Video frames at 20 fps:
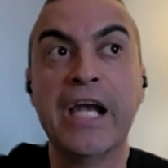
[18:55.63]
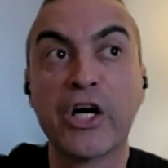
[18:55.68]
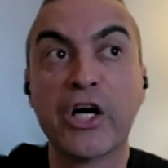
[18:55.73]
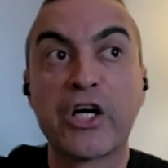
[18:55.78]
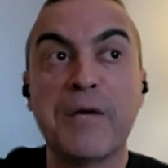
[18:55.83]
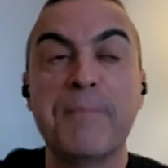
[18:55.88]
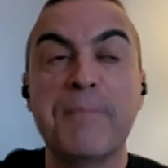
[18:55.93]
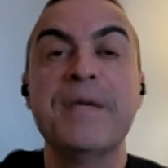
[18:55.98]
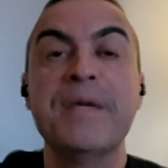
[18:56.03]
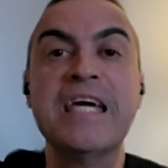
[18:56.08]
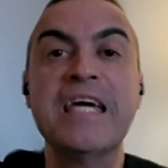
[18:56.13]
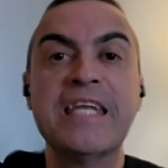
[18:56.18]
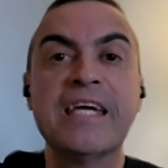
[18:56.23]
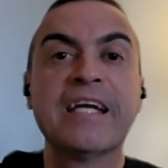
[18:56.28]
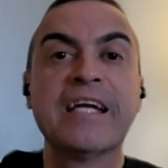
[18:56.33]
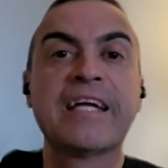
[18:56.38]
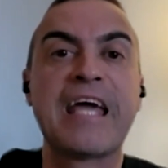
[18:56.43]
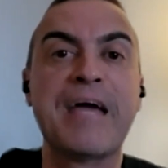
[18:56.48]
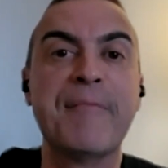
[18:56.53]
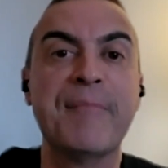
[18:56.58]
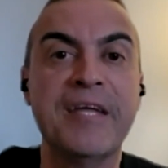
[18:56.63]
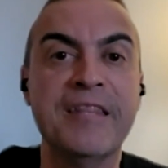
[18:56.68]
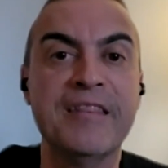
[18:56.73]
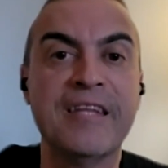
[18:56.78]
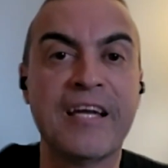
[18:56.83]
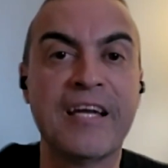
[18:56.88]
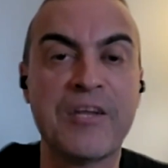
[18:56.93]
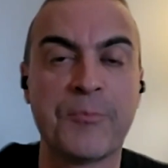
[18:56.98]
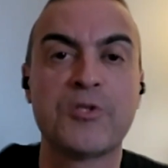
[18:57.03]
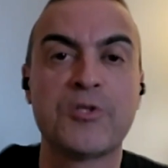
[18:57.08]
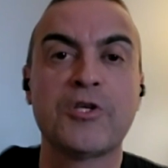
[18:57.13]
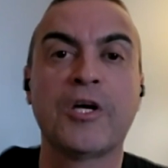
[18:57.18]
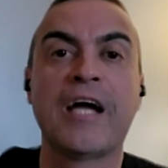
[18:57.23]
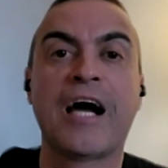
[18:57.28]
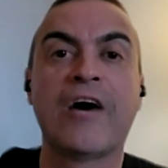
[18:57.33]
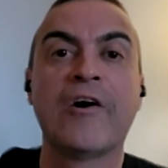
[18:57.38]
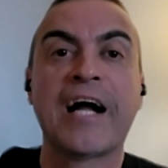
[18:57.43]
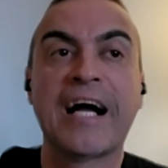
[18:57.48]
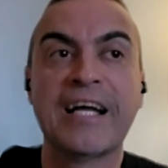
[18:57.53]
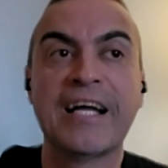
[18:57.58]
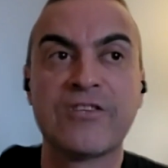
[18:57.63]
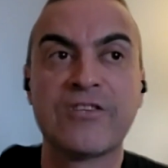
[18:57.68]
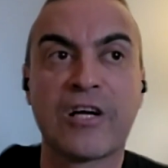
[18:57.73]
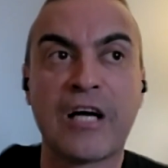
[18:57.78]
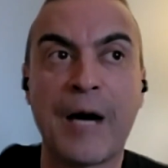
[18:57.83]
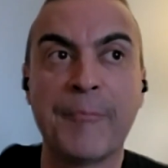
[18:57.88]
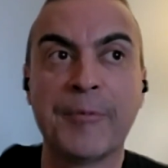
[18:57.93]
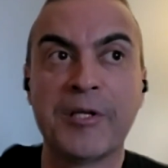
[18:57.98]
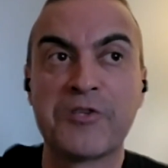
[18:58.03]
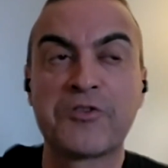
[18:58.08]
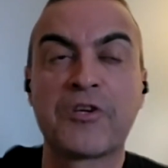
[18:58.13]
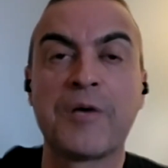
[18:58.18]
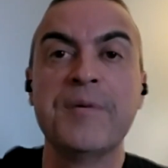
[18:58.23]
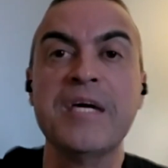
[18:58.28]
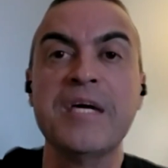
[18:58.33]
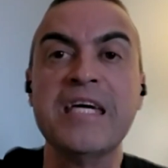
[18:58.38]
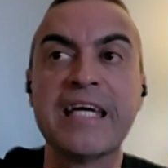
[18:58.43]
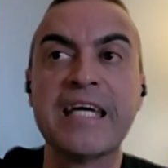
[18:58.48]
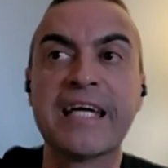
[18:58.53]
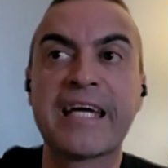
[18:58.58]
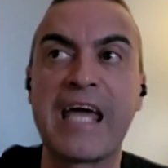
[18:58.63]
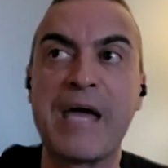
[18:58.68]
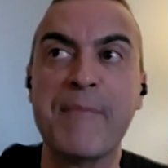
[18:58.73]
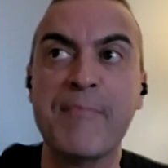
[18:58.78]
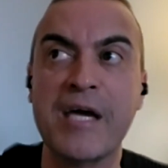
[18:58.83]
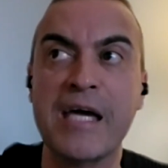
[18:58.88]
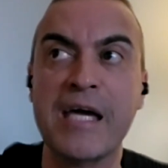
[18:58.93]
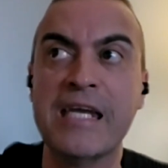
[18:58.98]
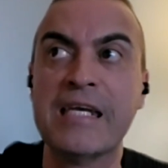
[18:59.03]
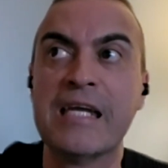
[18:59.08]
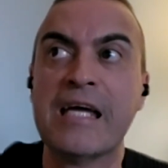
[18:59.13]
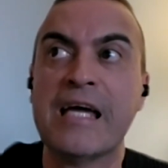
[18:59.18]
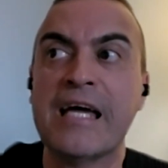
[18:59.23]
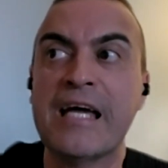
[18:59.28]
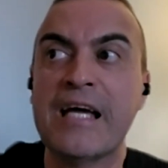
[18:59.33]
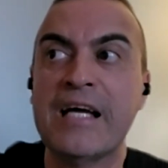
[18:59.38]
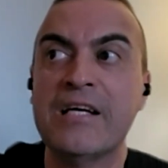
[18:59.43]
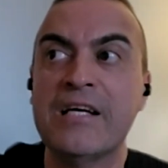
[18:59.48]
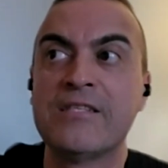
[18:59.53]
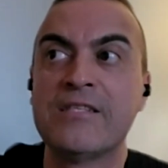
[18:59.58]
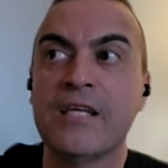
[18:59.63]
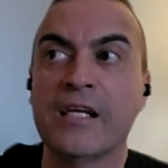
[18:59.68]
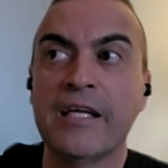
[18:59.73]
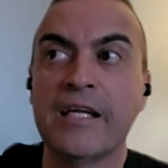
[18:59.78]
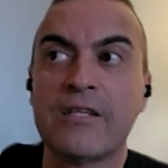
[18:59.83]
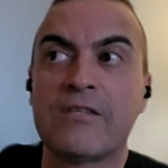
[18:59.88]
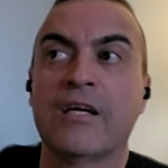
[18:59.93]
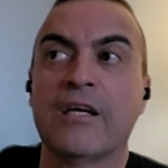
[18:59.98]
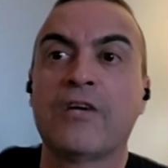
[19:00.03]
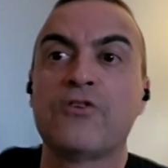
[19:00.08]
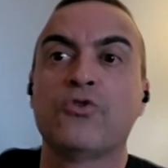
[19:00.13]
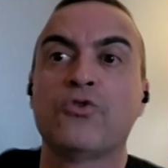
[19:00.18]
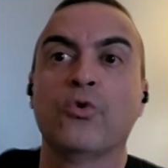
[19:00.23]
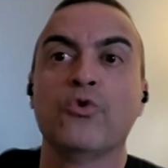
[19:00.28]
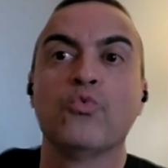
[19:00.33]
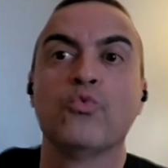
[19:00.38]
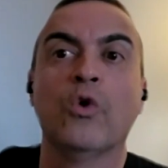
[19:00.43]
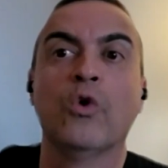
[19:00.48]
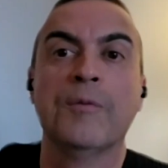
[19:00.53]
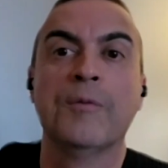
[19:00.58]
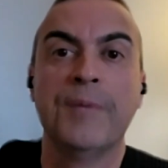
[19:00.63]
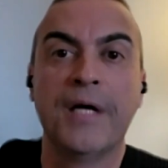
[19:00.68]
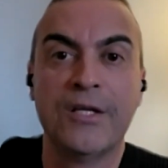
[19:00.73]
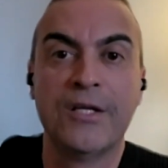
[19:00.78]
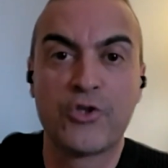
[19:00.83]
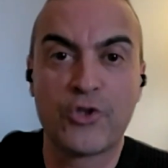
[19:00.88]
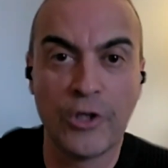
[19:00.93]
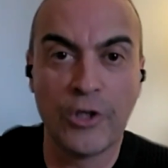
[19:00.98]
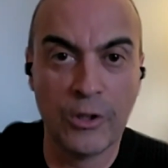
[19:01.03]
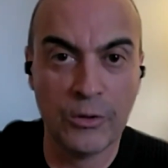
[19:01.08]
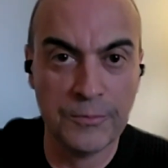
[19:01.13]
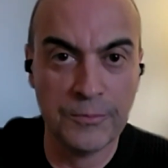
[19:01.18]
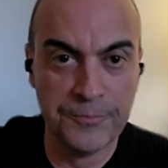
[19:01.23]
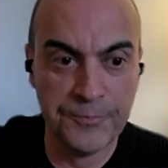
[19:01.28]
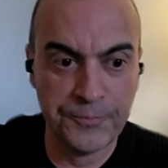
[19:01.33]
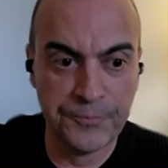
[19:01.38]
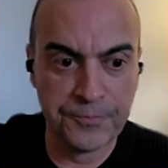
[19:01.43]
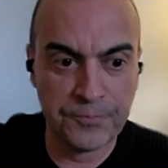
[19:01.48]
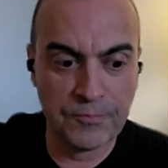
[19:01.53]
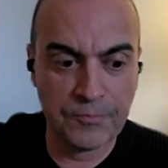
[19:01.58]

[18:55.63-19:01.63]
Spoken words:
And a comedian came in there. I'm going to tell you how I got into comedy. This comedian came in selling tickets to his one-man show.